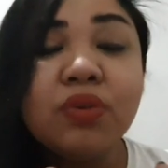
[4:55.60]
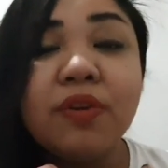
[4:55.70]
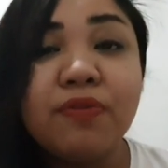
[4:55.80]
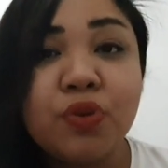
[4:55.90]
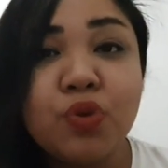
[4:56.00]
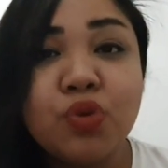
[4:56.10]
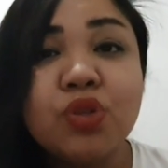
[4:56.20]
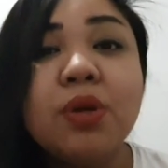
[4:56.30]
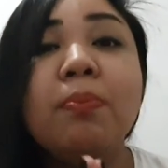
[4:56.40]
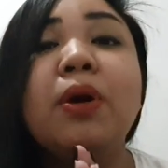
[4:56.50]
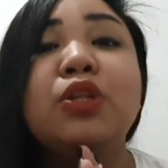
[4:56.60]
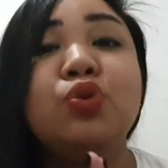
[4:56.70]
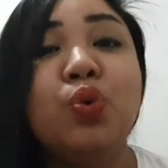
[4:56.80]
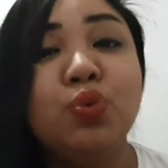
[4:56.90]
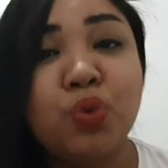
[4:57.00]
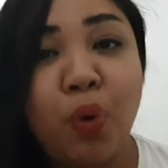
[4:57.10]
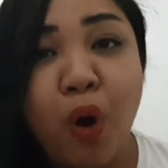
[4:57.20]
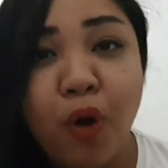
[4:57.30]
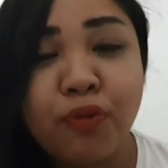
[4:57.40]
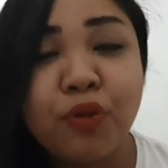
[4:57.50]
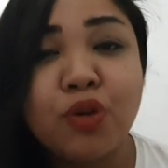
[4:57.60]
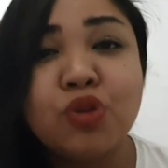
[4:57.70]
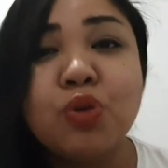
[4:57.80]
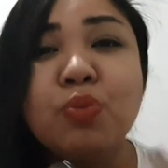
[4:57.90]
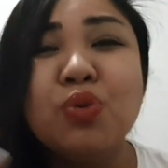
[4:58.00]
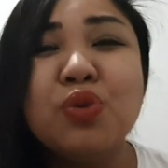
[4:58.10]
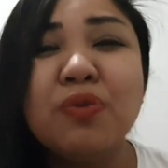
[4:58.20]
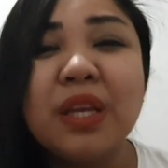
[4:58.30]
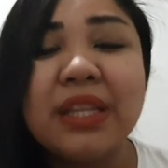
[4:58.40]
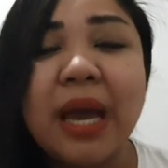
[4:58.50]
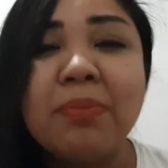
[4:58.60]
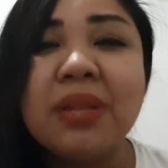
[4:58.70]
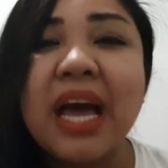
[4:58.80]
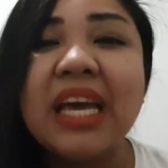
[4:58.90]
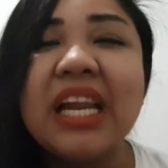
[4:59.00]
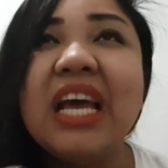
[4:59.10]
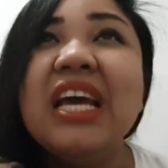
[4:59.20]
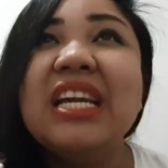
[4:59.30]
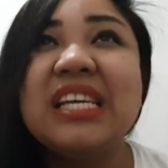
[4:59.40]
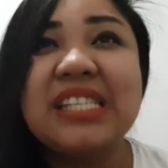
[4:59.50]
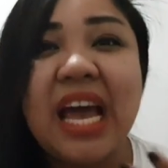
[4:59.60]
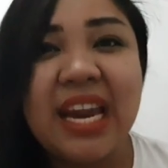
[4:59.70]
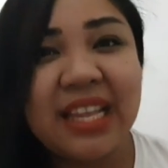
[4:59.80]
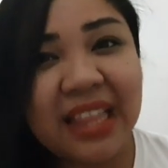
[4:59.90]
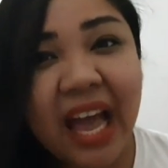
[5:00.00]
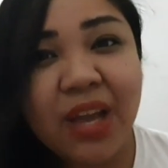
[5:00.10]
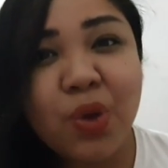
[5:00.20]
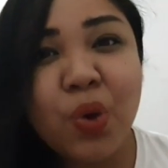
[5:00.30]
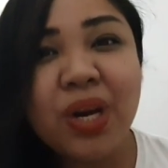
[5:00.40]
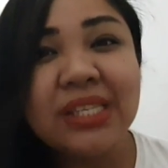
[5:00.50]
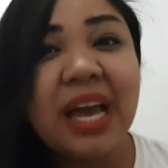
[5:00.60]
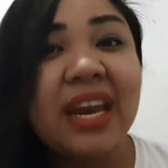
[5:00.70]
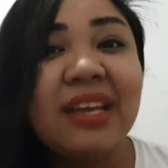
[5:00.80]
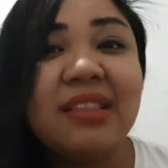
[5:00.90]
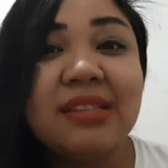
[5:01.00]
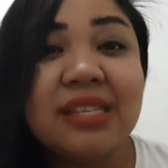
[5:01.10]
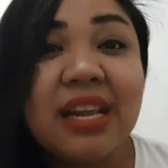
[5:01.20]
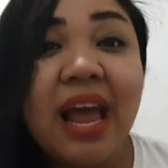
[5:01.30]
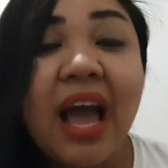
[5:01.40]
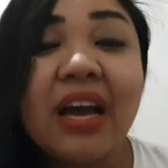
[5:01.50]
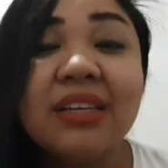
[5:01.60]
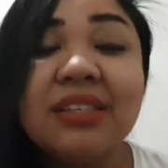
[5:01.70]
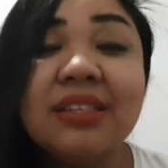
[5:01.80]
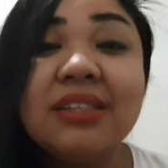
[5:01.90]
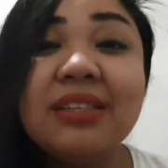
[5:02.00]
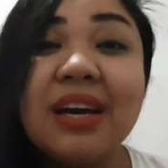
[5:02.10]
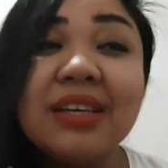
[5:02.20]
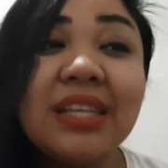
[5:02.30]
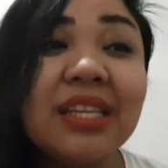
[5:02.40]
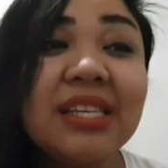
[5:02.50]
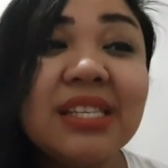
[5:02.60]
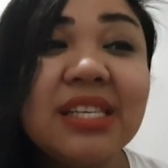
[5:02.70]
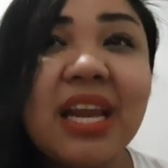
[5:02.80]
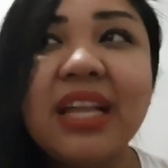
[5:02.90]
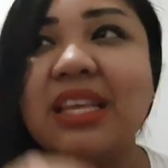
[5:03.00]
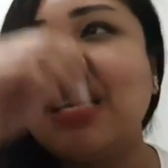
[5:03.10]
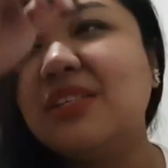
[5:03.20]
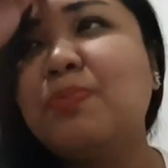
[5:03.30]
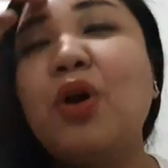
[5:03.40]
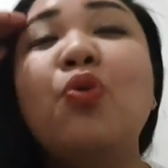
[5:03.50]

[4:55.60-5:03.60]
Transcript: refuse but don't offer. So most of the time, dahil nasanay tayo, nasanay din sila. Ang tendency natin is pag